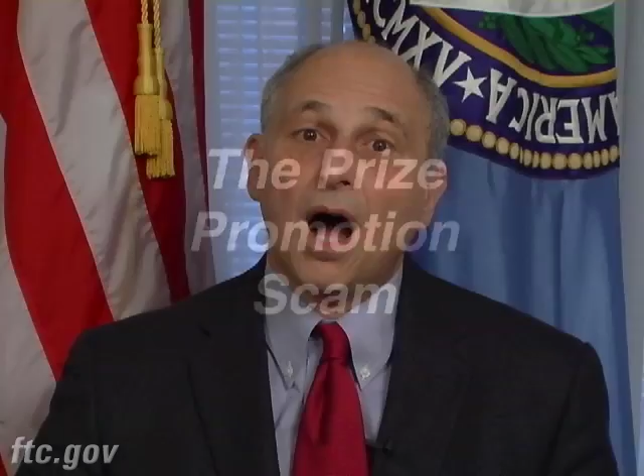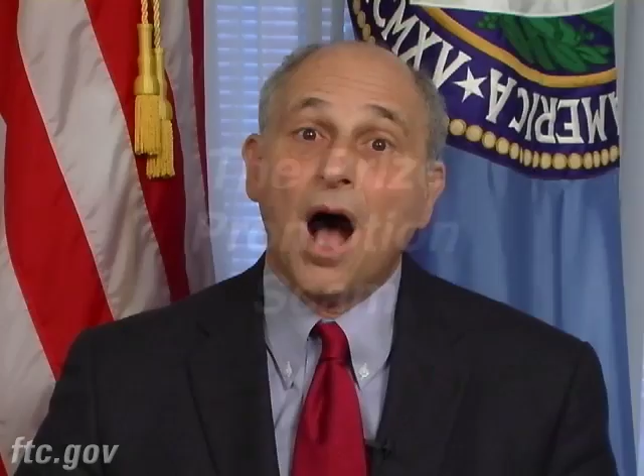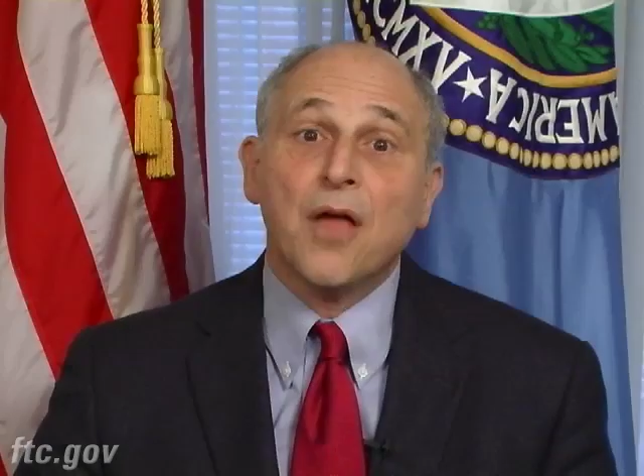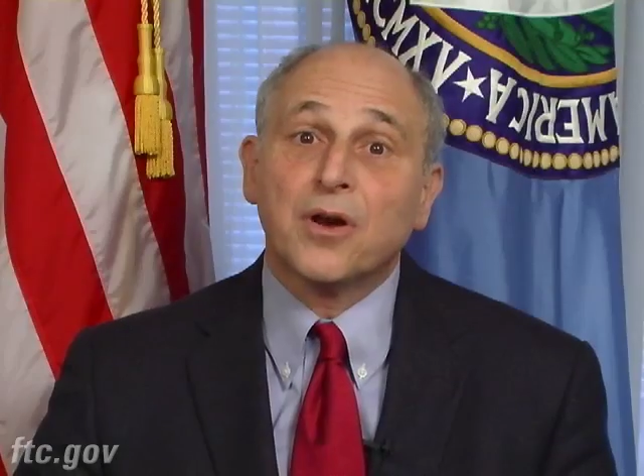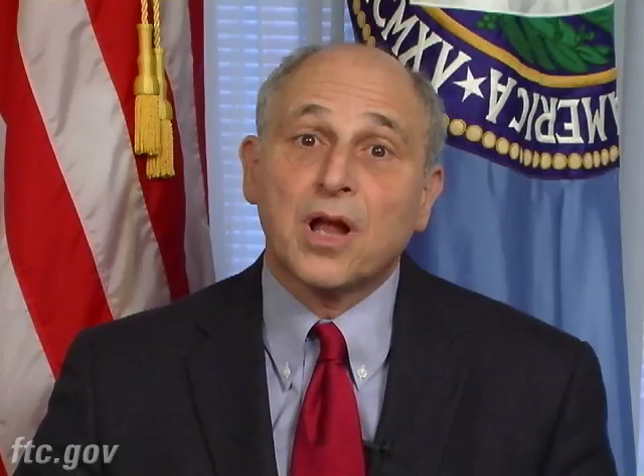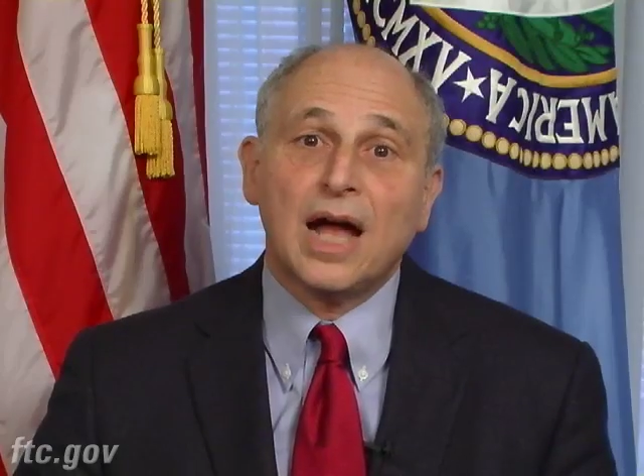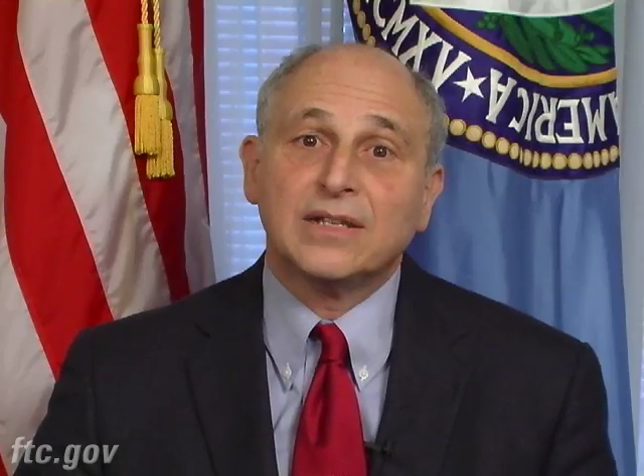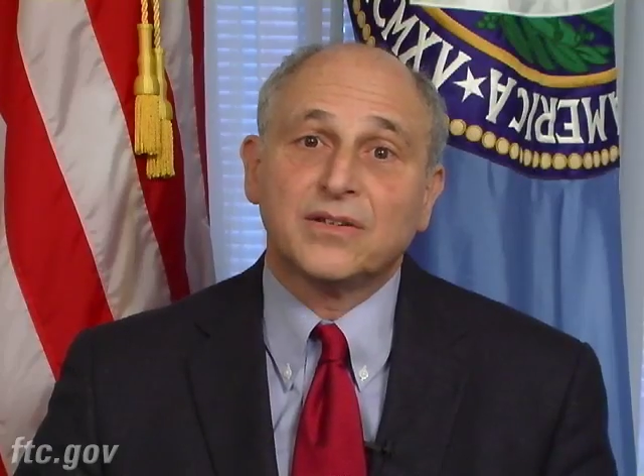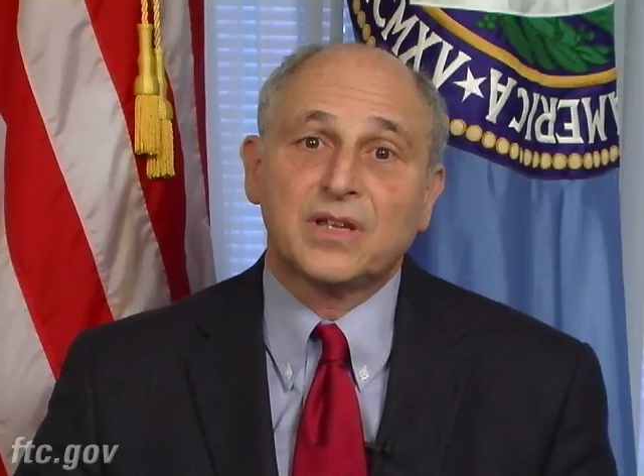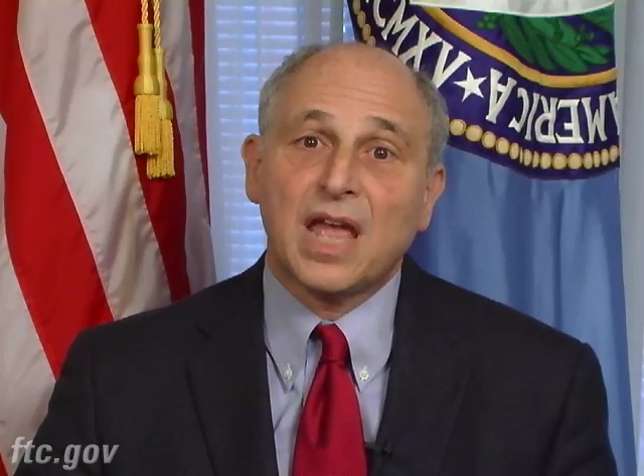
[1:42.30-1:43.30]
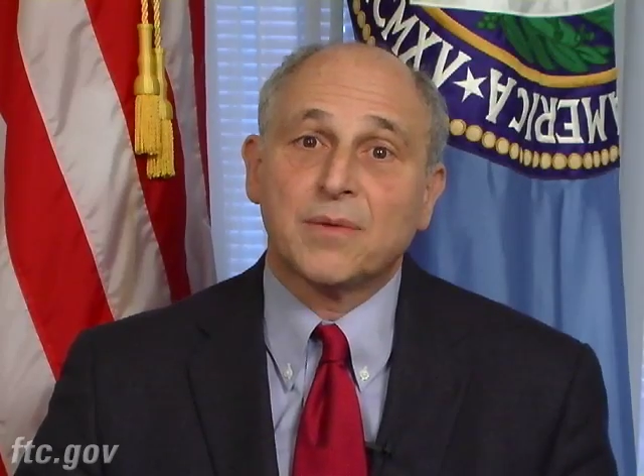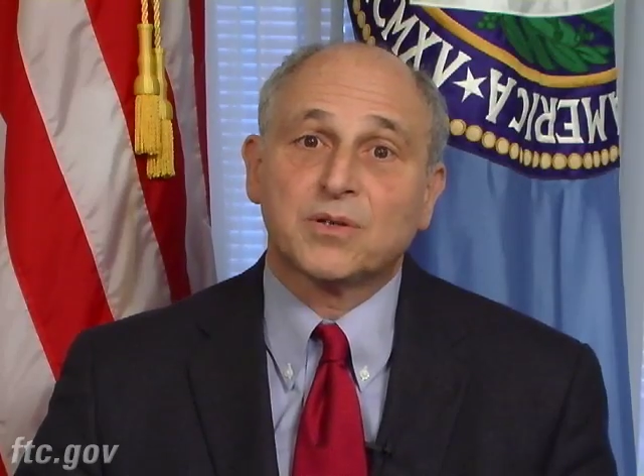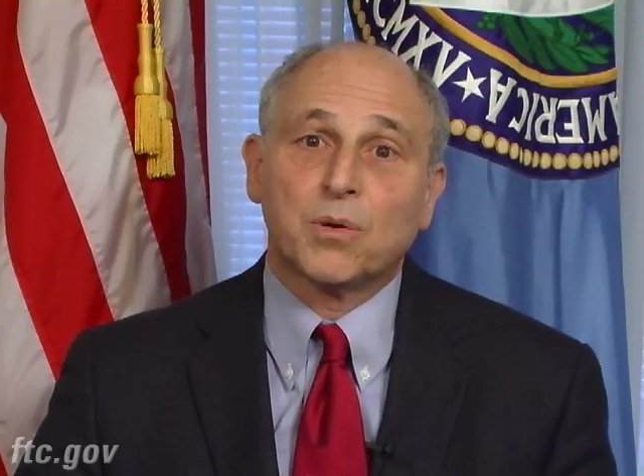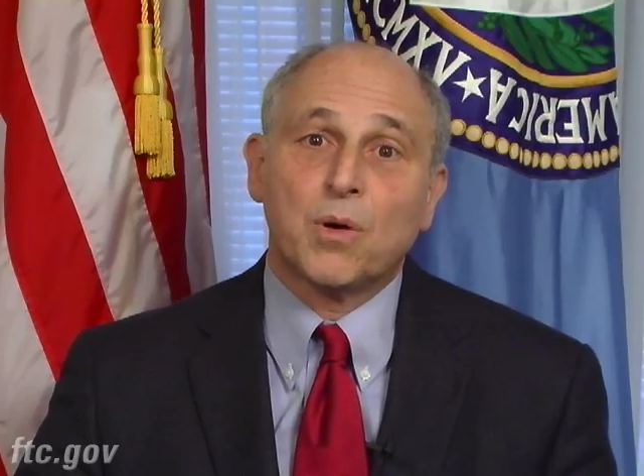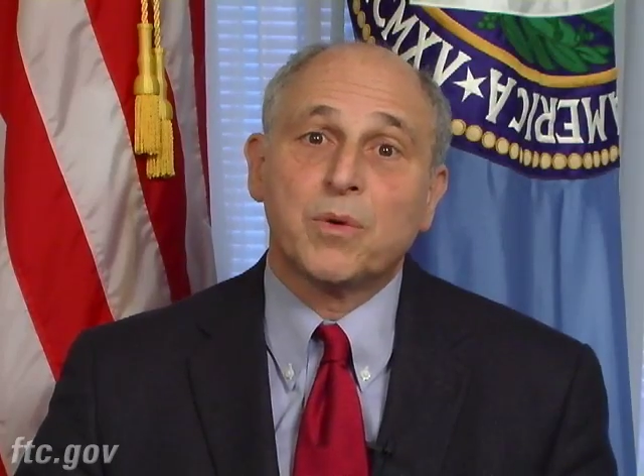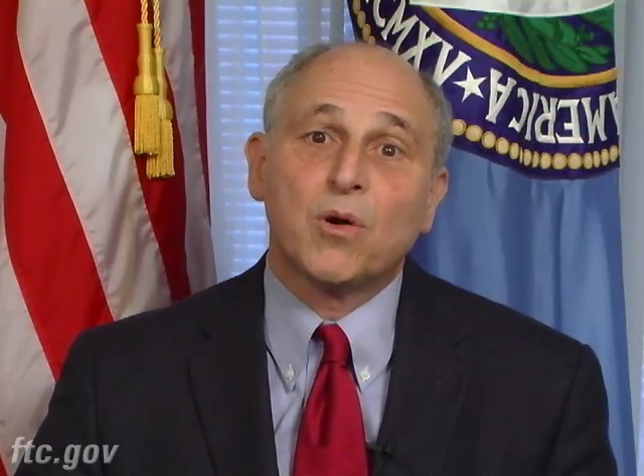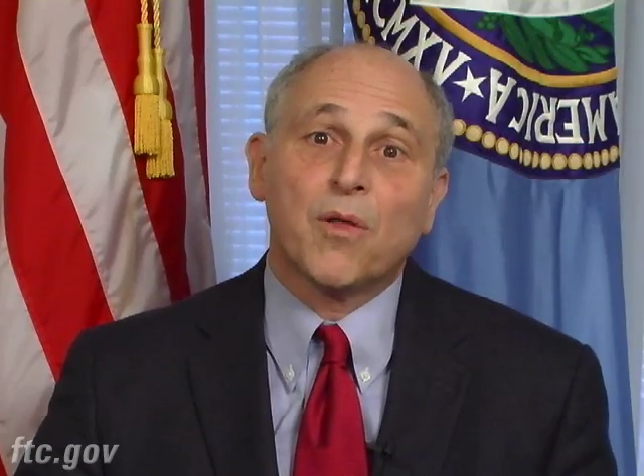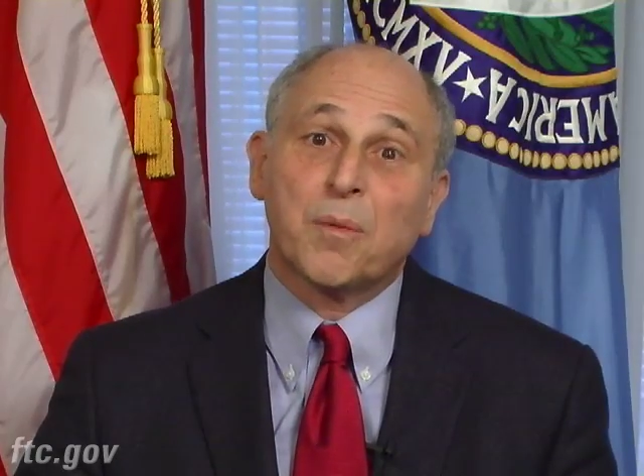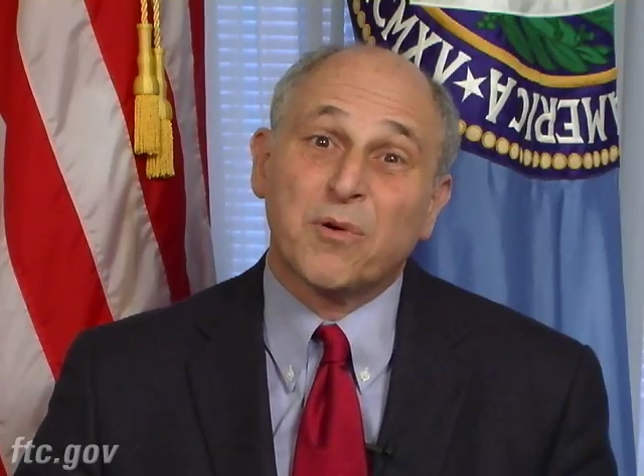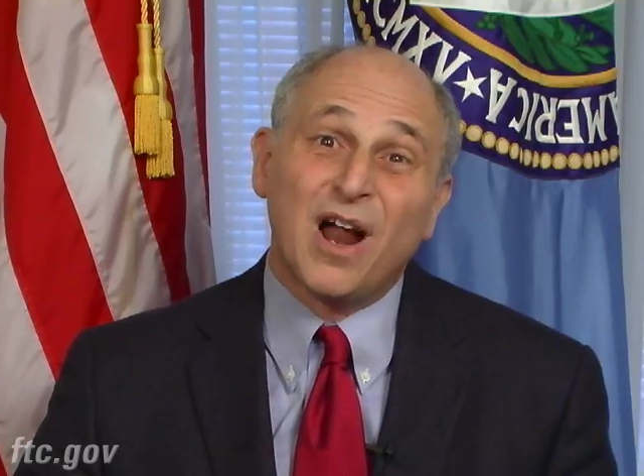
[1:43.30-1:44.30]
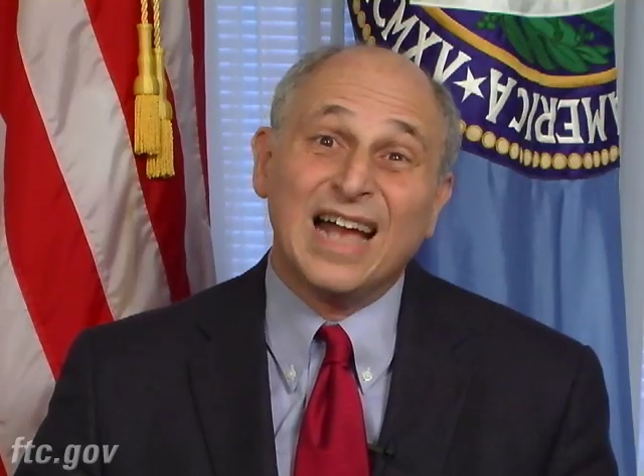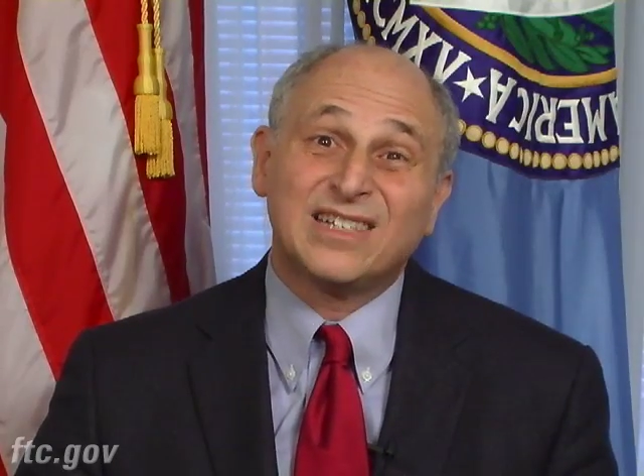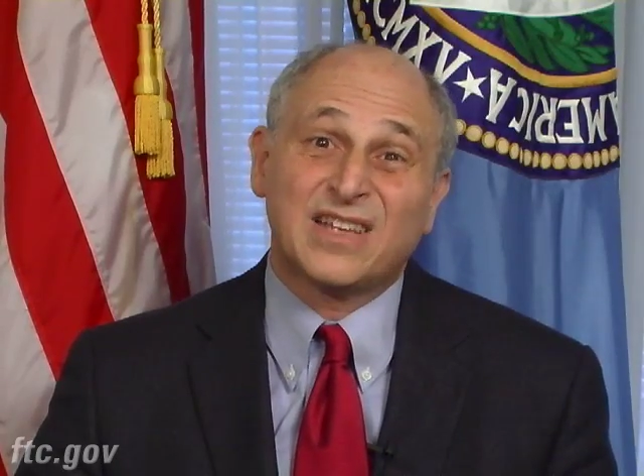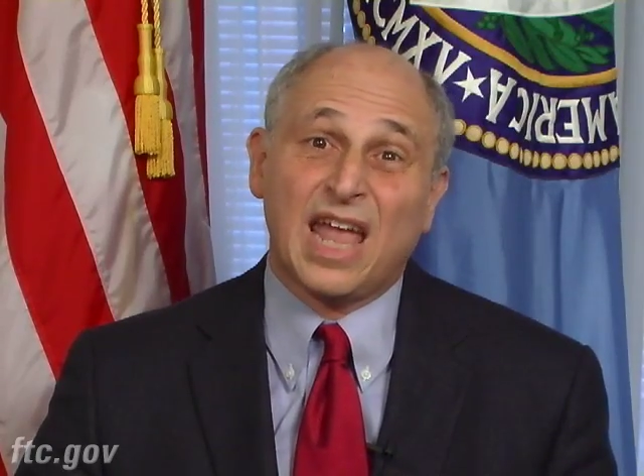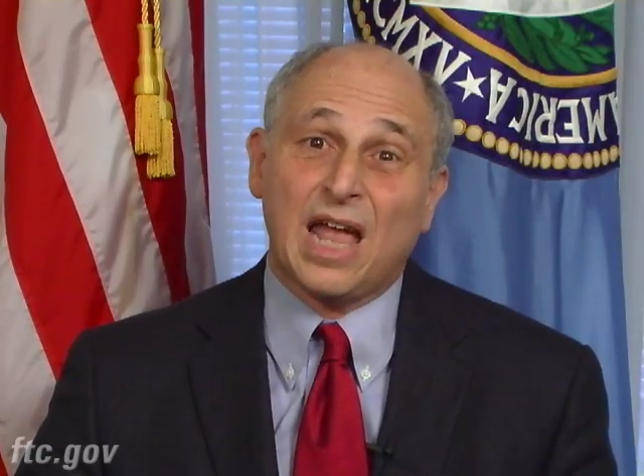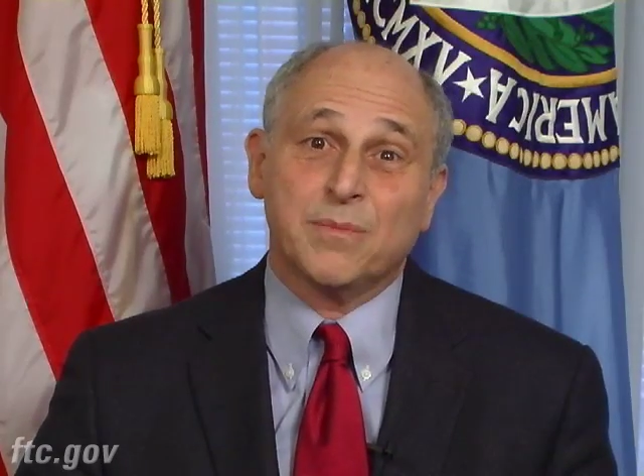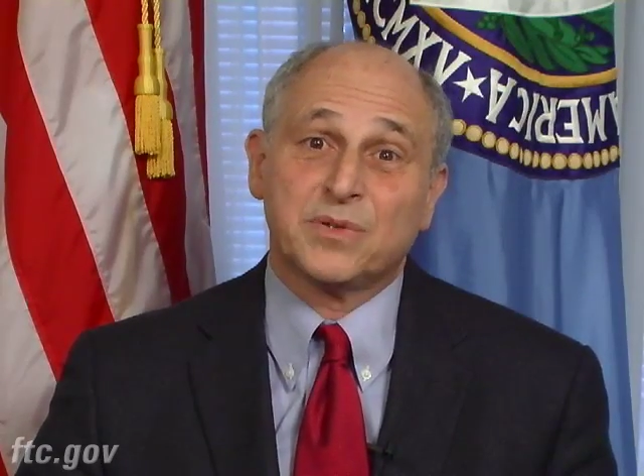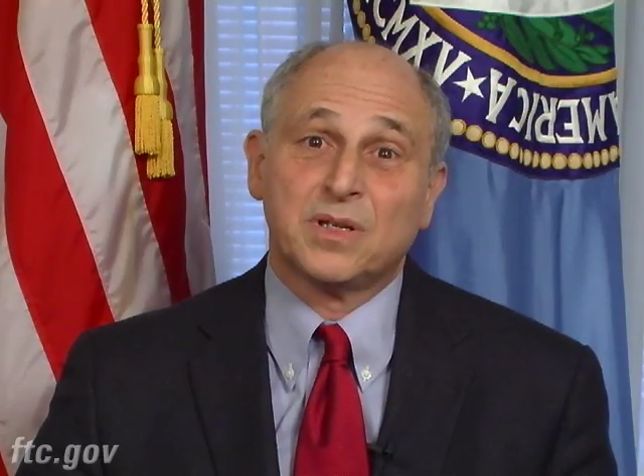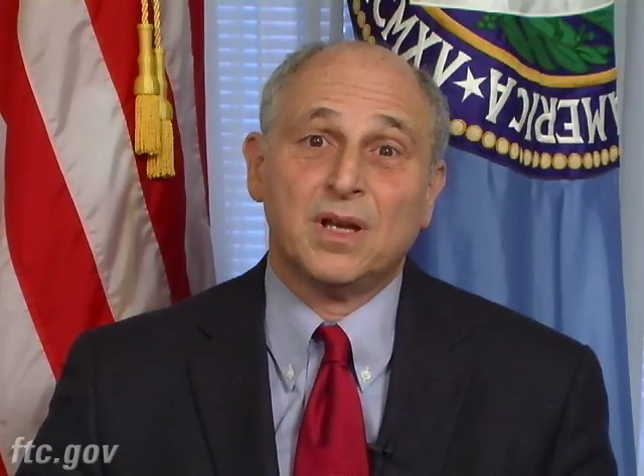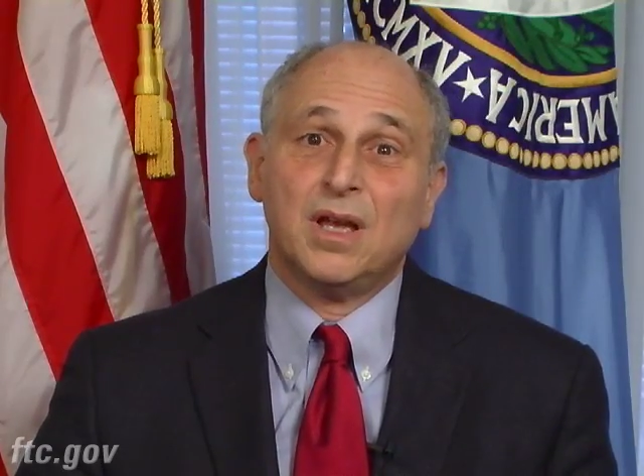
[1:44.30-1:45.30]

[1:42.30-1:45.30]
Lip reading: Other kinds of scams are what we call the prize scams.